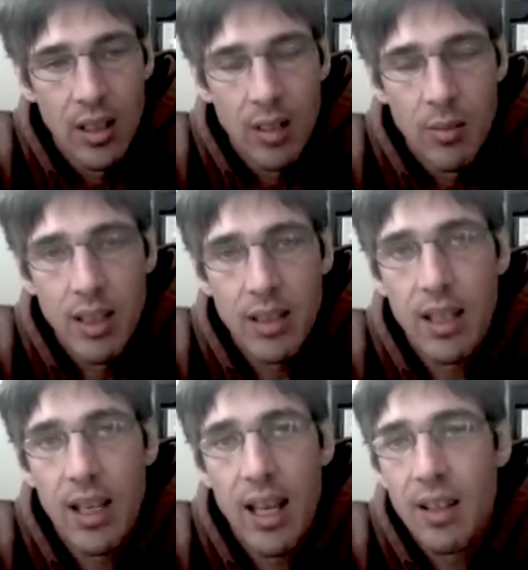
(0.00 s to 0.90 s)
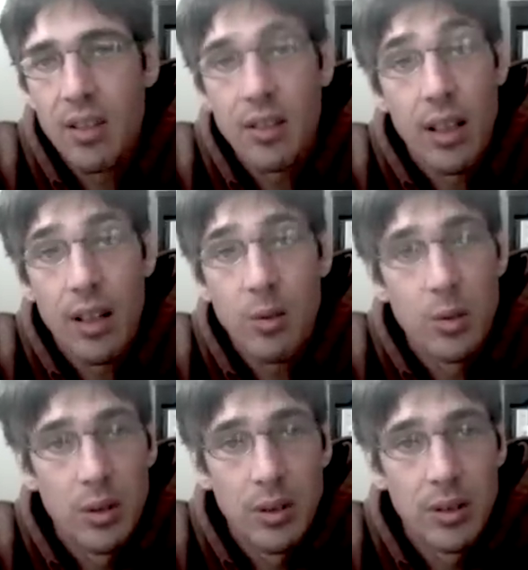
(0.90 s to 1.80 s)
because and there's a lot of
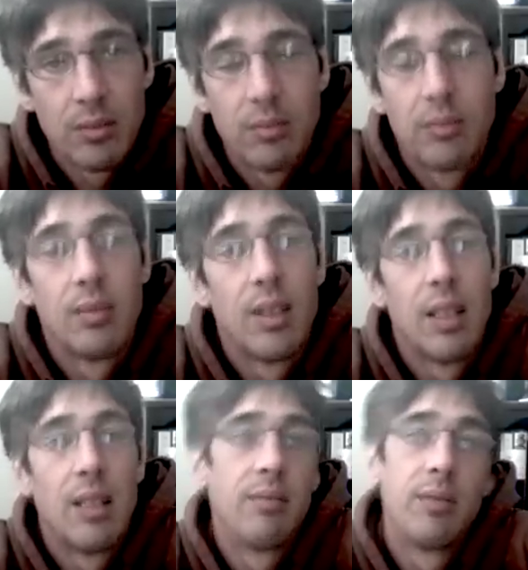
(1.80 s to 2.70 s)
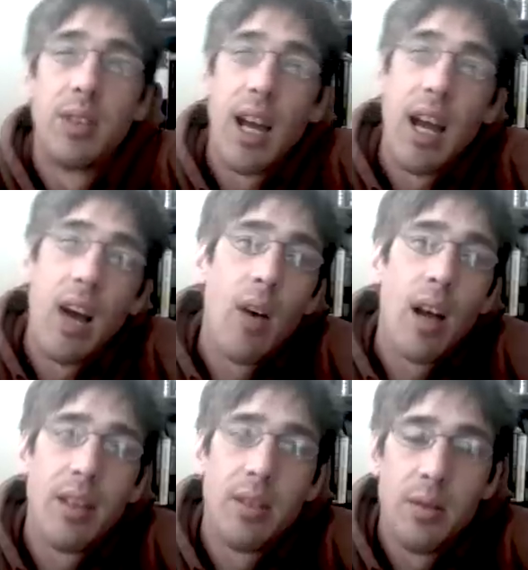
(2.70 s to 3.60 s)
rules uh, to how
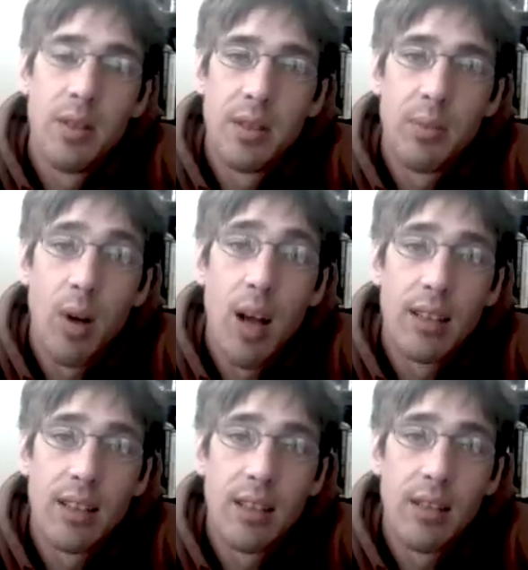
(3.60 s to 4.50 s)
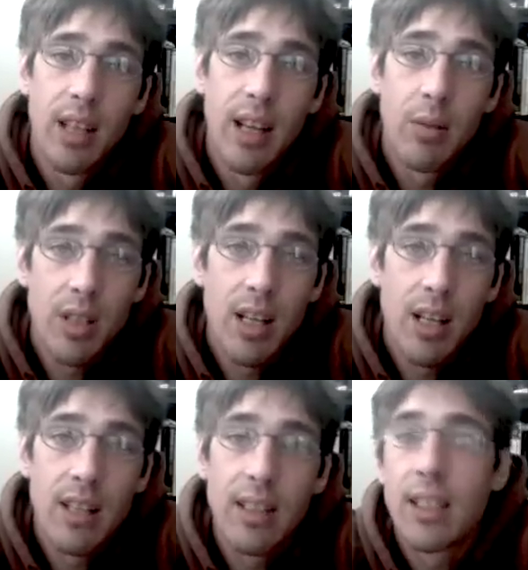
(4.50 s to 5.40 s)
I do this processing the language, and I
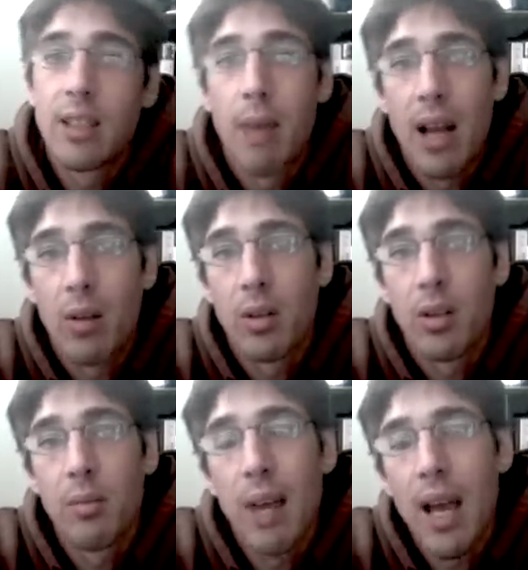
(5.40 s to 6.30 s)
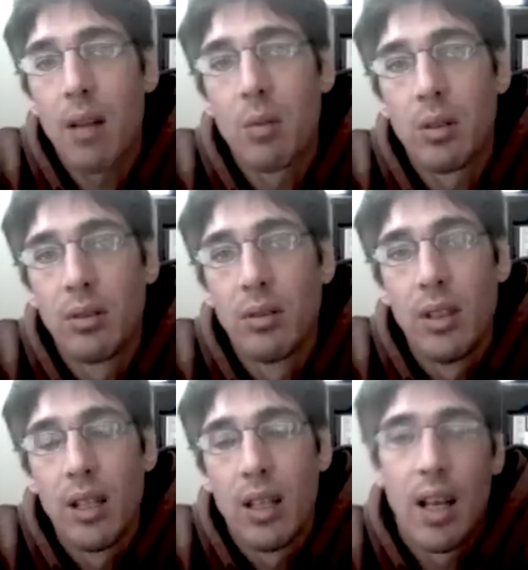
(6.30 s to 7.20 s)
think it's backward compatible.
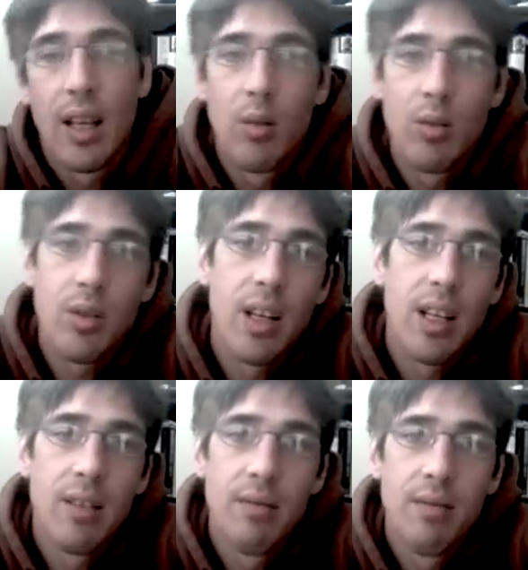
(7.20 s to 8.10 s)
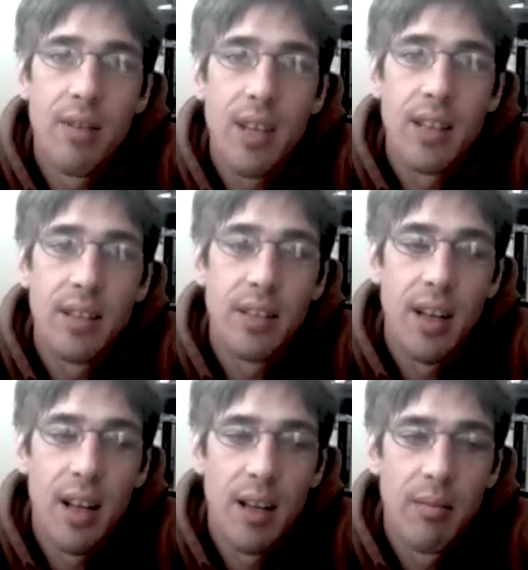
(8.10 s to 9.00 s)
I don't try to invent.
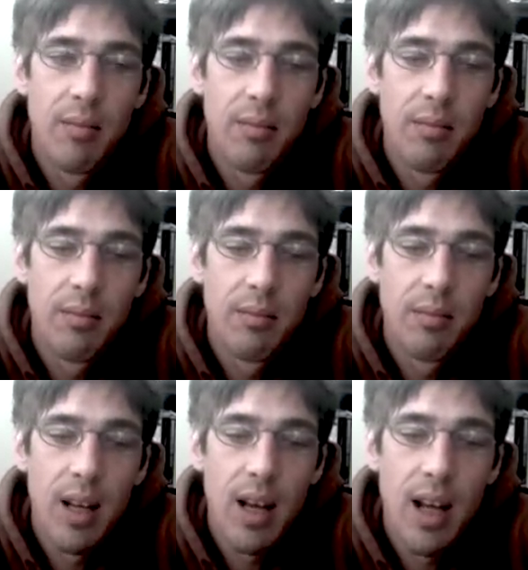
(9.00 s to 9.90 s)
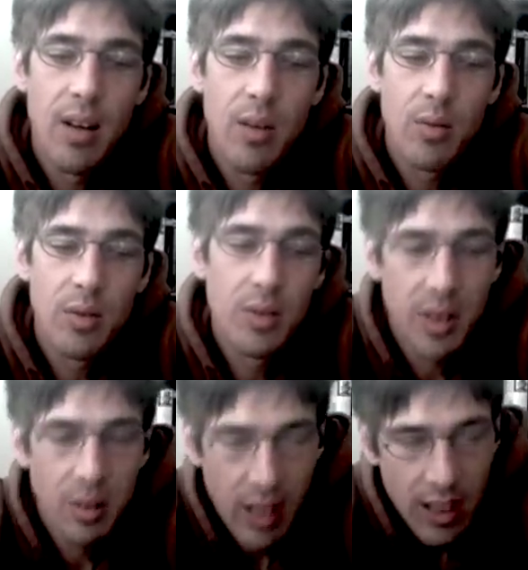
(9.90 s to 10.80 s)
Um, I, I, don't
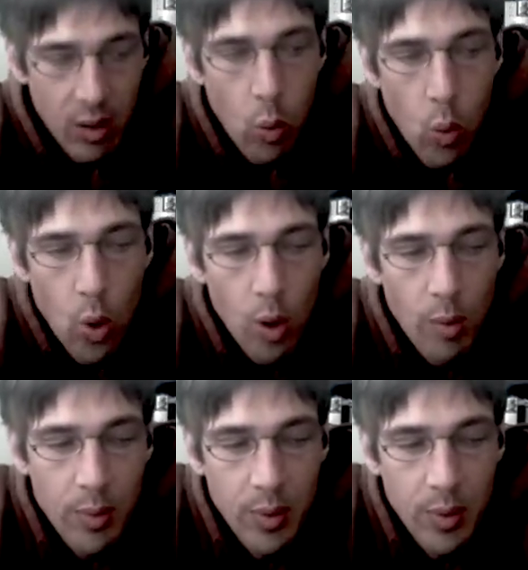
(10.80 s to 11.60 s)
so like warp